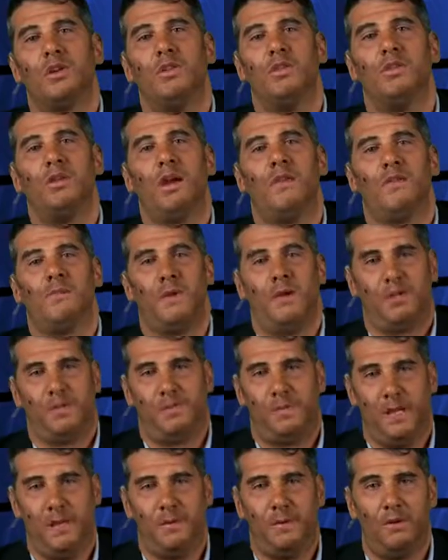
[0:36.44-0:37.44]
So we have a bunch
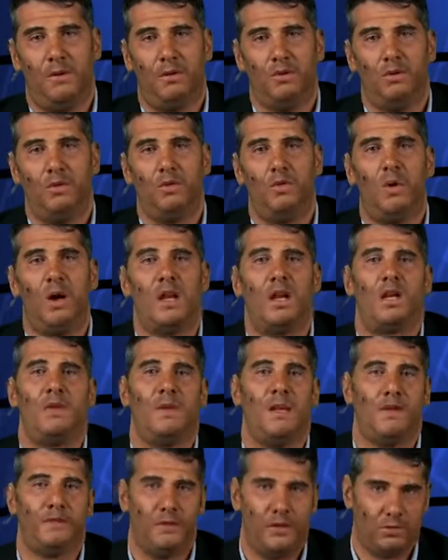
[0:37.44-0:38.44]
of people who wanted to
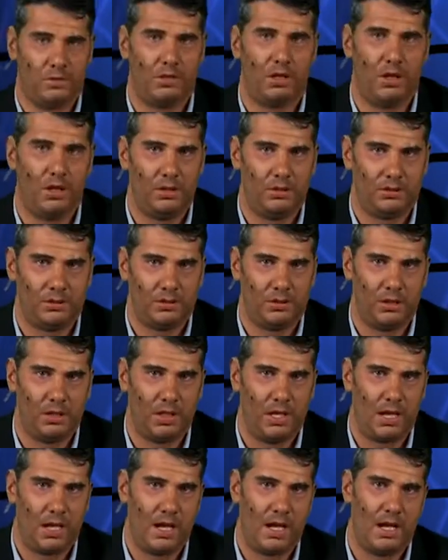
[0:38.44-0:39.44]
make phone calls
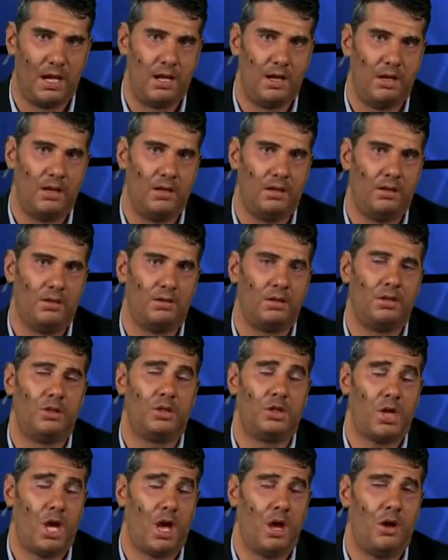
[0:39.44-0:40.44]
uh, to
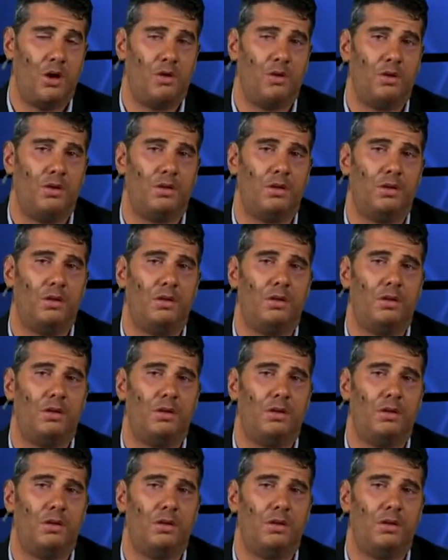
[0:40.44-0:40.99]
the show